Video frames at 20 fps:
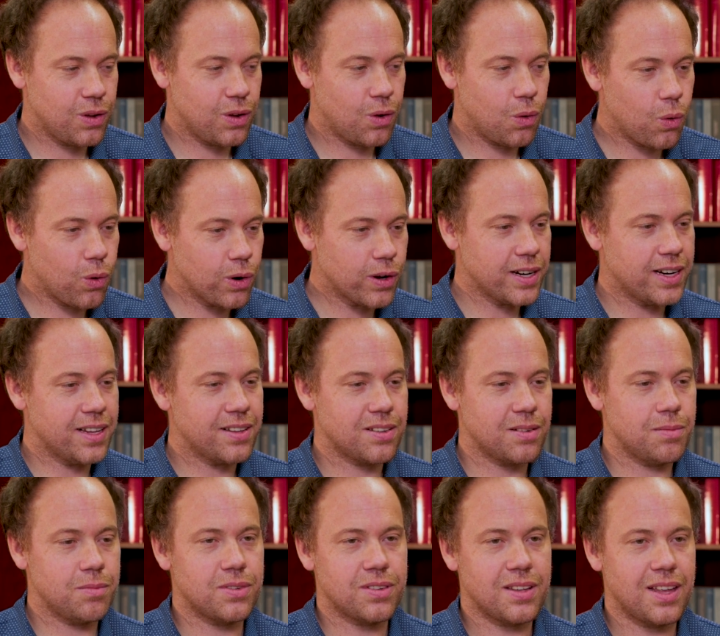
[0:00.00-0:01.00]

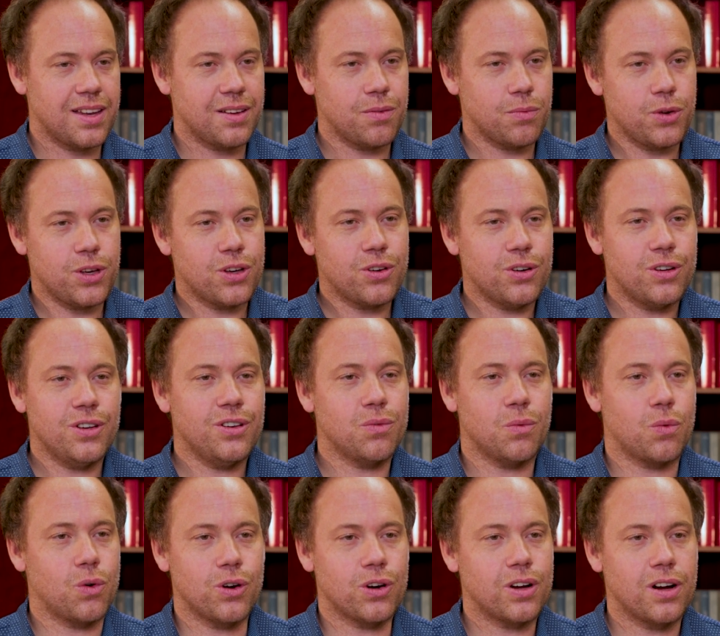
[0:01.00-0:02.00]
organisms that we
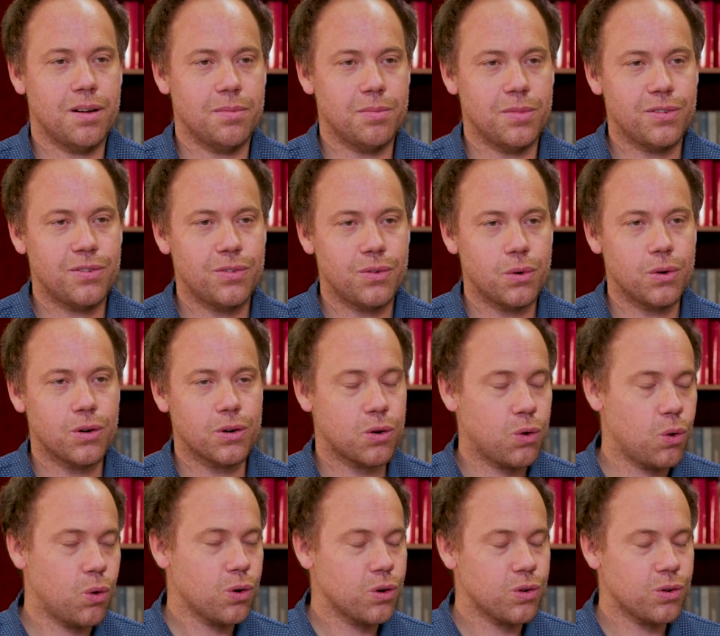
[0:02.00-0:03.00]
couldn't work on before.
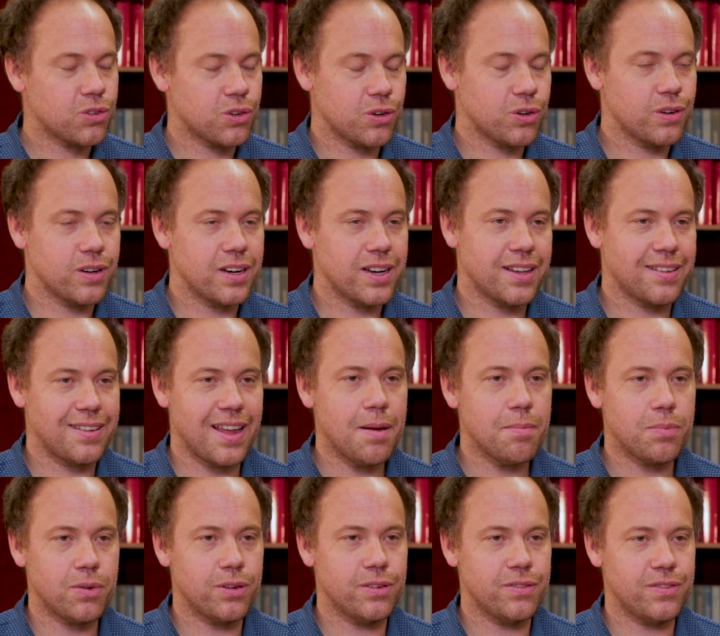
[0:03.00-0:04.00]
Corals are an
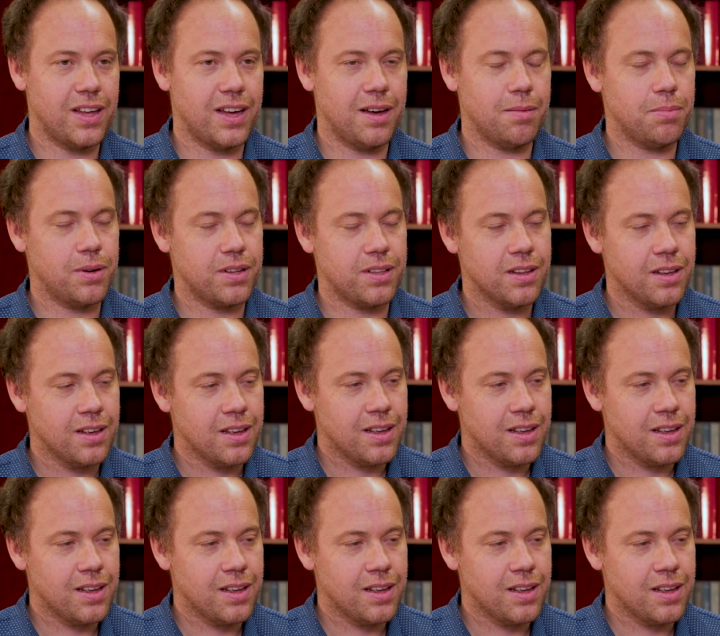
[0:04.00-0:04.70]
example of that, but